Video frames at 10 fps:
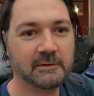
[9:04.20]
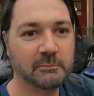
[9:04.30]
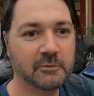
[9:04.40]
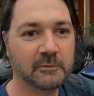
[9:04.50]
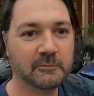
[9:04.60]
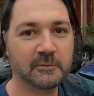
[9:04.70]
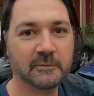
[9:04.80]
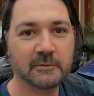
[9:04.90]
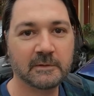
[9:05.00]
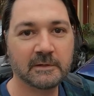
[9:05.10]
we bought
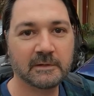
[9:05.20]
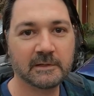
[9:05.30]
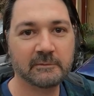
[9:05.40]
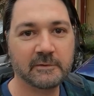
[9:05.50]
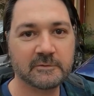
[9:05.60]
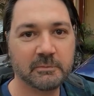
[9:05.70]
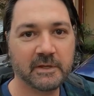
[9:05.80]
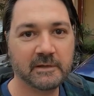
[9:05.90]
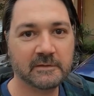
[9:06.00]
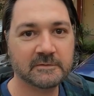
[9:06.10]
for
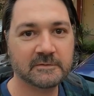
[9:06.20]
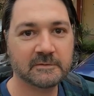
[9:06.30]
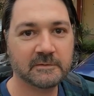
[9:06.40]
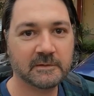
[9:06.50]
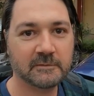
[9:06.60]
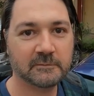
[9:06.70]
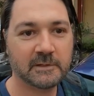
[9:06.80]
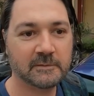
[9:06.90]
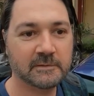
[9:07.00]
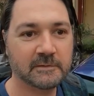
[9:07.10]
£1,100,
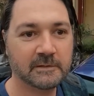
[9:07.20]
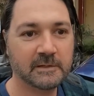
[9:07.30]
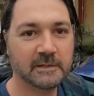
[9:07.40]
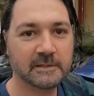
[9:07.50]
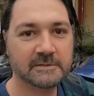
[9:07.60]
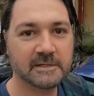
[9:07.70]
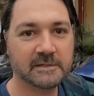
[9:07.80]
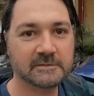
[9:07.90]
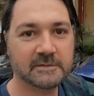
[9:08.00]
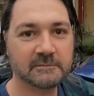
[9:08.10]
flowing
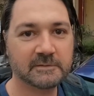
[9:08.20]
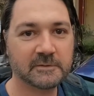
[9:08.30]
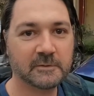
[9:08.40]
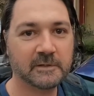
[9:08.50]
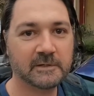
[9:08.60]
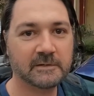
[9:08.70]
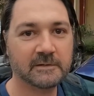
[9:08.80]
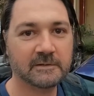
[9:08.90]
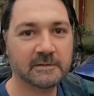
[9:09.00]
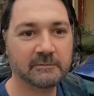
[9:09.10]
down to Victoria
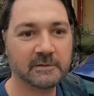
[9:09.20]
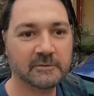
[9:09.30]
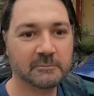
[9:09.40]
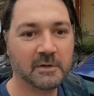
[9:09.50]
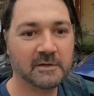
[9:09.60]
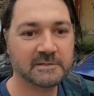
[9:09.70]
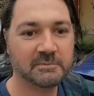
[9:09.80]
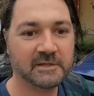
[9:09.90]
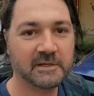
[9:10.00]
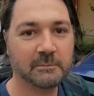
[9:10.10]
1,100 miles to
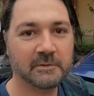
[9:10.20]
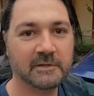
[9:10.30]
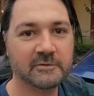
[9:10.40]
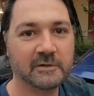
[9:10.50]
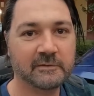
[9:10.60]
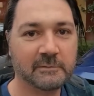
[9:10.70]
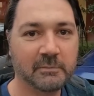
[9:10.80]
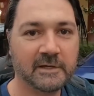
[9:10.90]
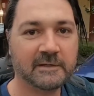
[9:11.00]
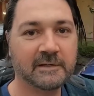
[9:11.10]
pick it up and then driving it
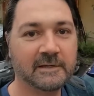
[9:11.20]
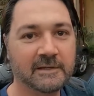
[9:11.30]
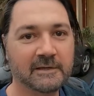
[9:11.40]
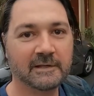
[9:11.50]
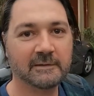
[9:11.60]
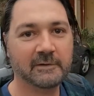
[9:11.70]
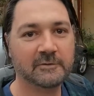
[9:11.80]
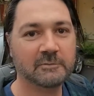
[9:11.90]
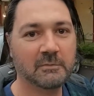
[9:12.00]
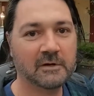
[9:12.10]
back
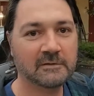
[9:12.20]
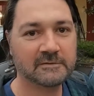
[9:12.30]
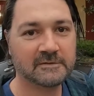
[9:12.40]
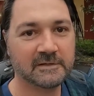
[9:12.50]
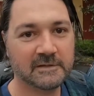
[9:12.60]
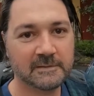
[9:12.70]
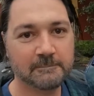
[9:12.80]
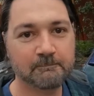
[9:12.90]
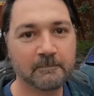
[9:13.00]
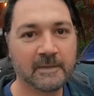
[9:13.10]
1,100 miles.
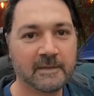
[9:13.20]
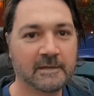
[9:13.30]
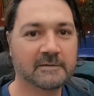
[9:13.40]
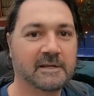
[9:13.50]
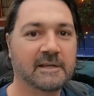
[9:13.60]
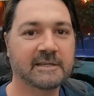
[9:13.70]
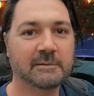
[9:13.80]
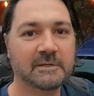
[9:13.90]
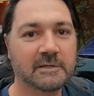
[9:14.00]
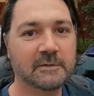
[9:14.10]
Today's going to
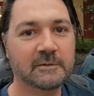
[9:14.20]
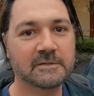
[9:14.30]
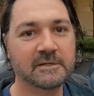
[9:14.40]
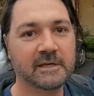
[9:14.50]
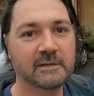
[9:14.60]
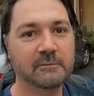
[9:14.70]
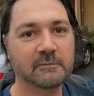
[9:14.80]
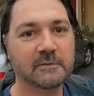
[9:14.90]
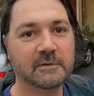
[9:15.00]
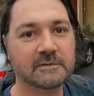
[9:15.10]
be a huge day. We've
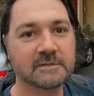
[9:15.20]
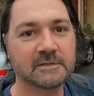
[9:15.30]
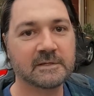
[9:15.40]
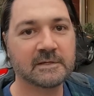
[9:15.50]
got